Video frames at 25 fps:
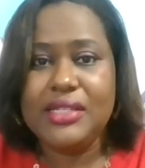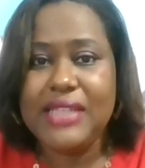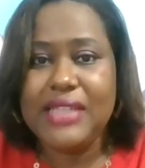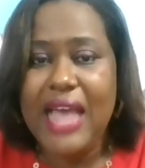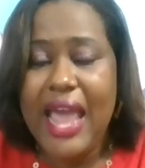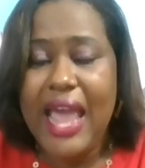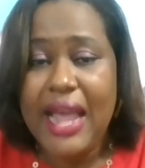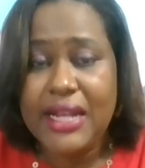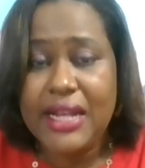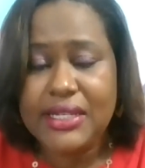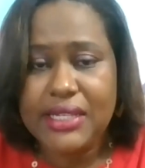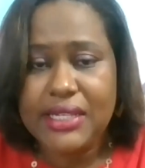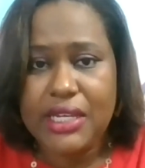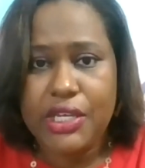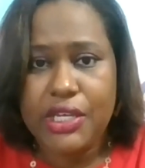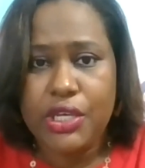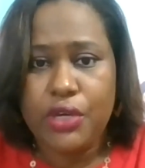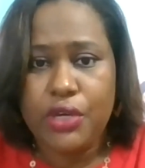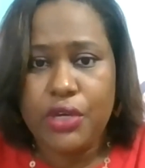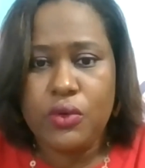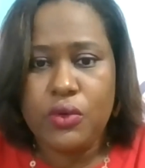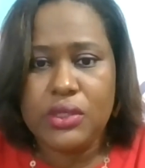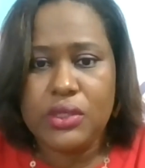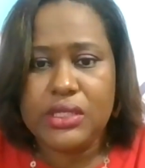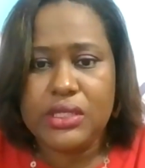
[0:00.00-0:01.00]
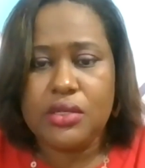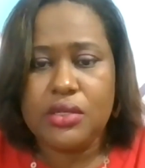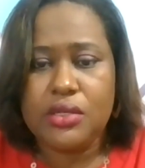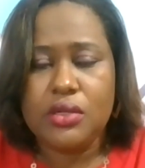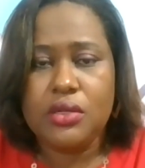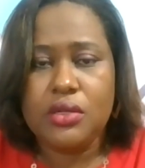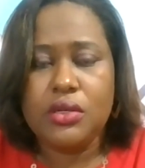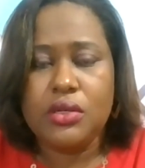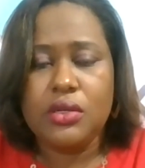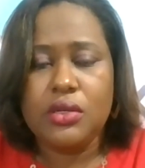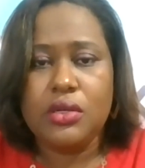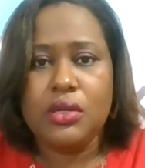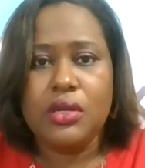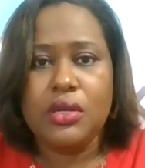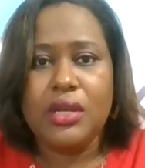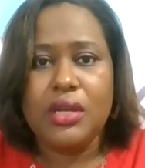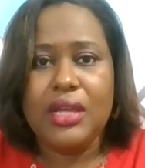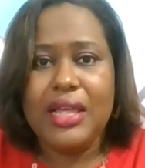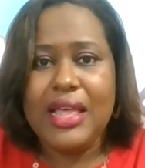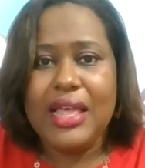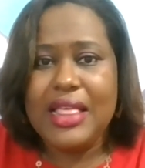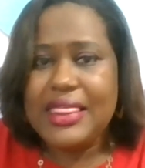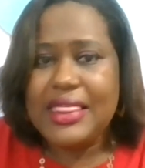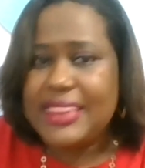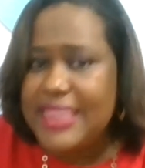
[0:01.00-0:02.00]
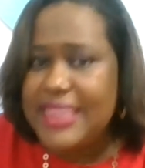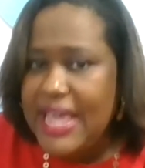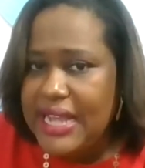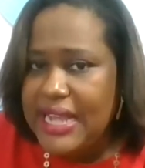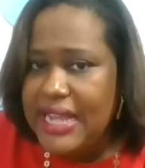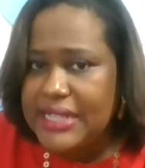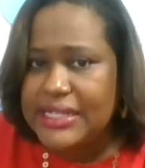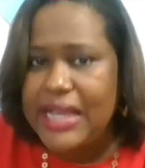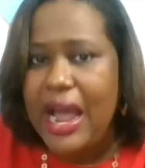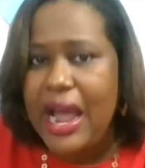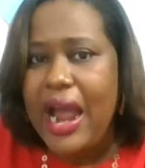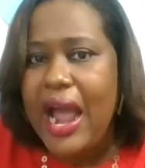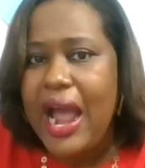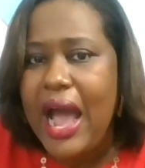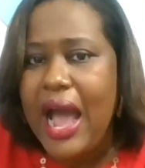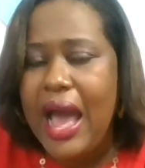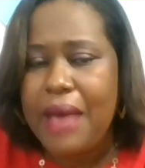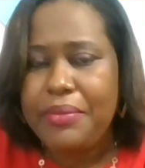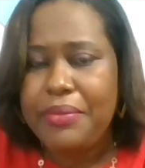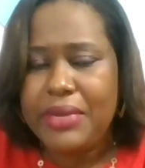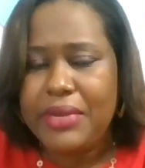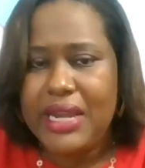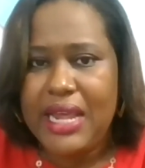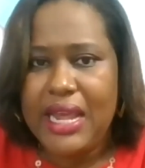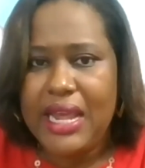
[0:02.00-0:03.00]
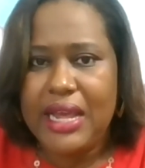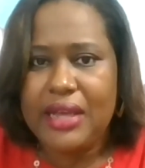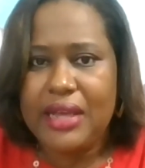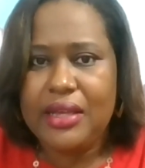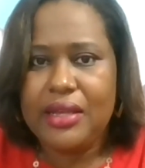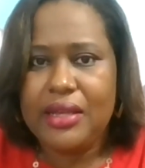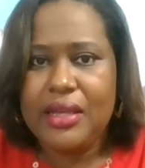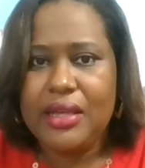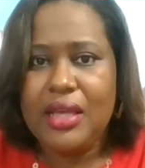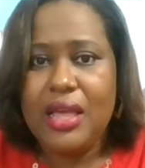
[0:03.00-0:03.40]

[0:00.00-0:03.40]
to execute. Things are happening.